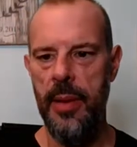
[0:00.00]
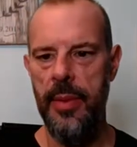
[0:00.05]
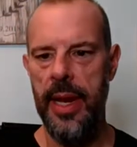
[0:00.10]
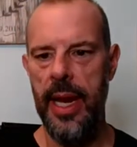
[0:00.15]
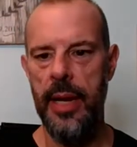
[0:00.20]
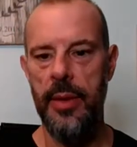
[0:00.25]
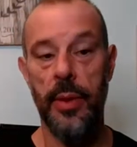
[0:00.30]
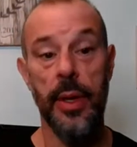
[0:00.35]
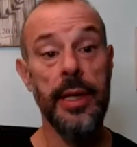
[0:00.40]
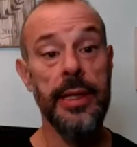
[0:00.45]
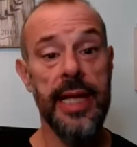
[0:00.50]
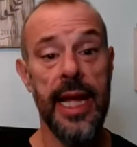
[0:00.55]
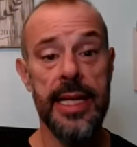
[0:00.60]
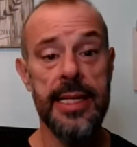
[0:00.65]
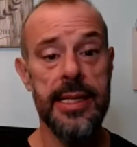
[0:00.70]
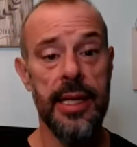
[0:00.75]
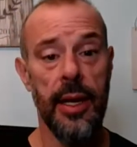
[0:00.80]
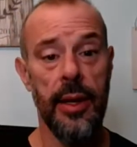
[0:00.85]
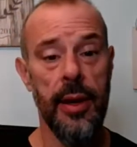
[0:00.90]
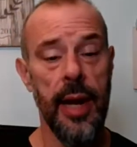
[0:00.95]
If you had to work,
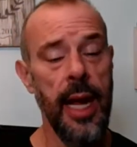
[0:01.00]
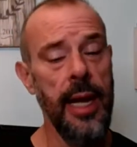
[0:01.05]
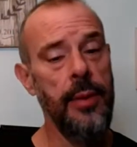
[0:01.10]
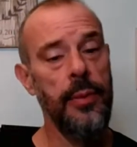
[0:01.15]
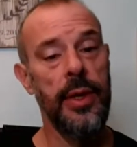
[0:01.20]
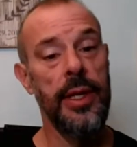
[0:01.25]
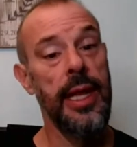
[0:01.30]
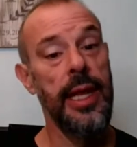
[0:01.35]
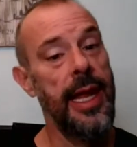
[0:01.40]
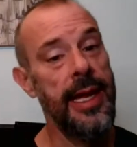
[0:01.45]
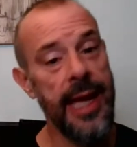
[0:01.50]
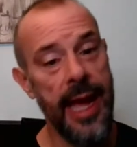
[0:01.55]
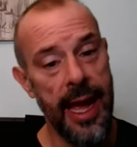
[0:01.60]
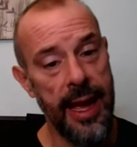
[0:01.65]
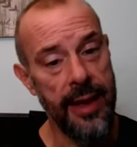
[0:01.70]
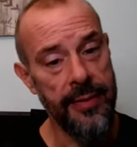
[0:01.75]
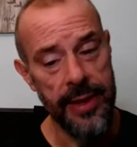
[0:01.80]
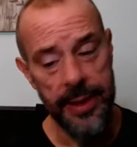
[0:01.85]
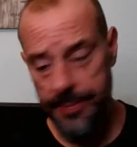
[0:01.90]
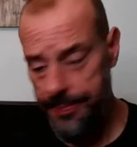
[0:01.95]
that's all right. We're glad to
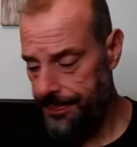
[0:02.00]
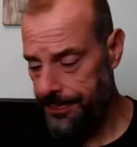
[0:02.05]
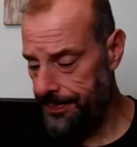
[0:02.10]
have you.